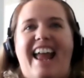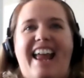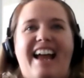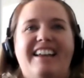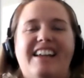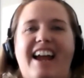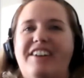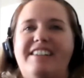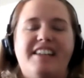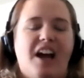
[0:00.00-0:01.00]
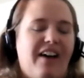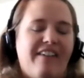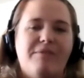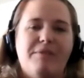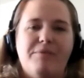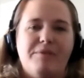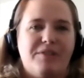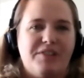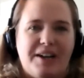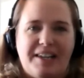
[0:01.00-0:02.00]
And I always tell everyone when
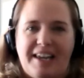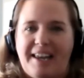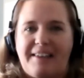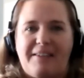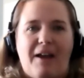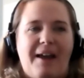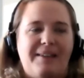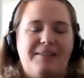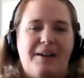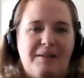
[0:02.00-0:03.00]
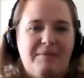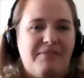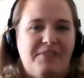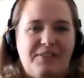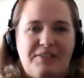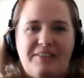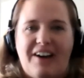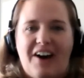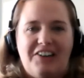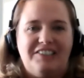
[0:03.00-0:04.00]
we're talking, like I could talk about food
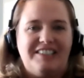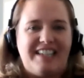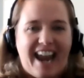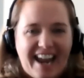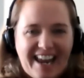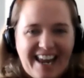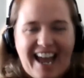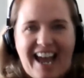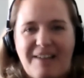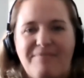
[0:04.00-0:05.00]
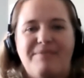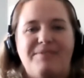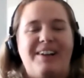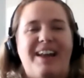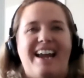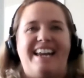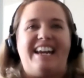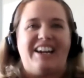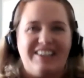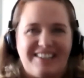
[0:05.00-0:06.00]
all day, but we're not
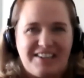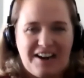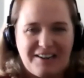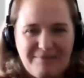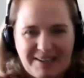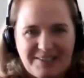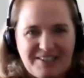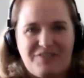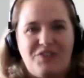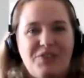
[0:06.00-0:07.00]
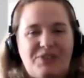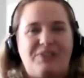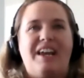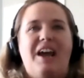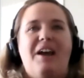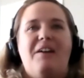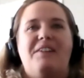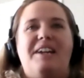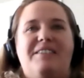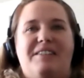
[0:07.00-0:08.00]
here to talk about just food.
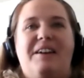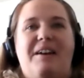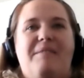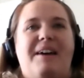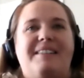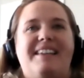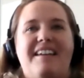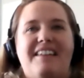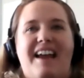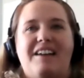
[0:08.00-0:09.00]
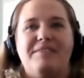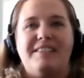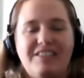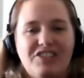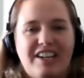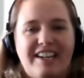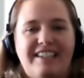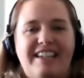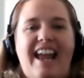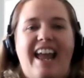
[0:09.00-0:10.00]
We're here to talk about talent
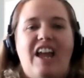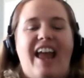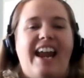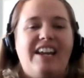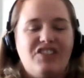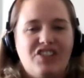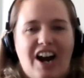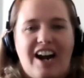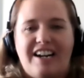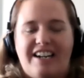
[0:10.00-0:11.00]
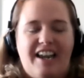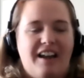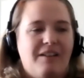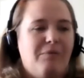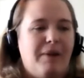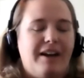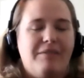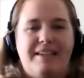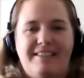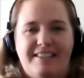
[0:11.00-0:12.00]
acquisition, HR, and kind of where
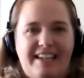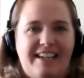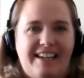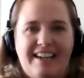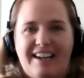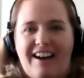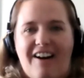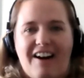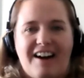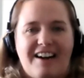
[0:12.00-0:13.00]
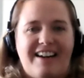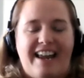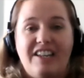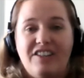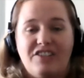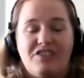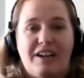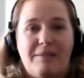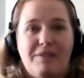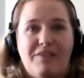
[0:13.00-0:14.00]
we see our
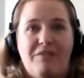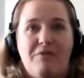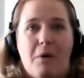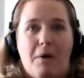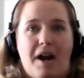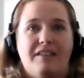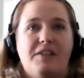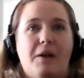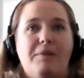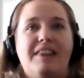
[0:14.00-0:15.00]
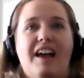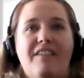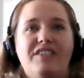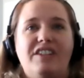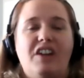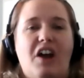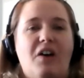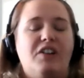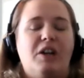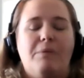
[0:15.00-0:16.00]
industry moving forward. So I would love to
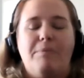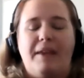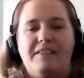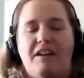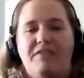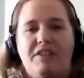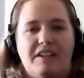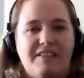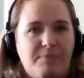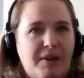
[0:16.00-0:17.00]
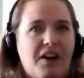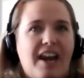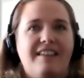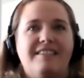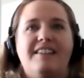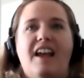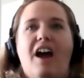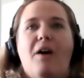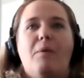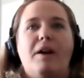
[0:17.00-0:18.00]
know, based off your experience,
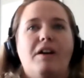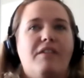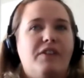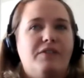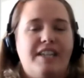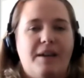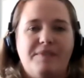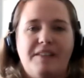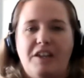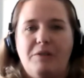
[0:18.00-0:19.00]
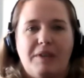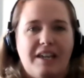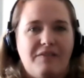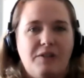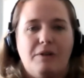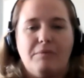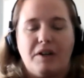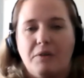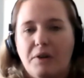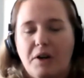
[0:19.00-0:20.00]
what are a few tips that you would give to a
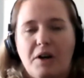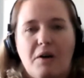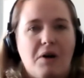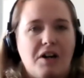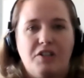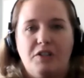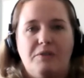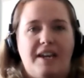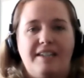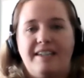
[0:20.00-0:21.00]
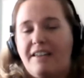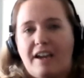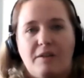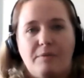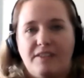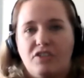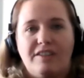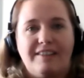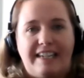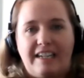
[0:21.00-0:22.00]
recruiter or to a talent
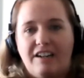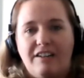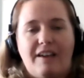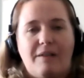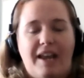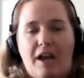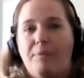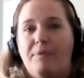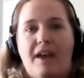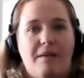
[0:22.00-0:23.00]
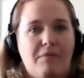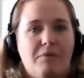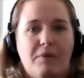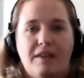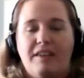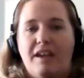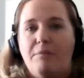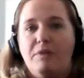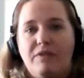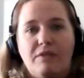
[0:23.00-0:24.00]
acquisition leader that would help them with kind
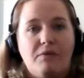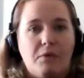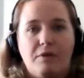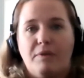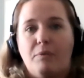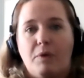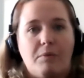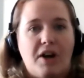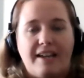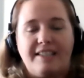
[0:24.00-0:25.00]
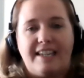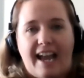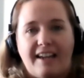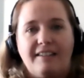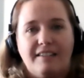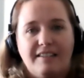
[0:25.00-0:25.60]
of moving forward with where we're at today?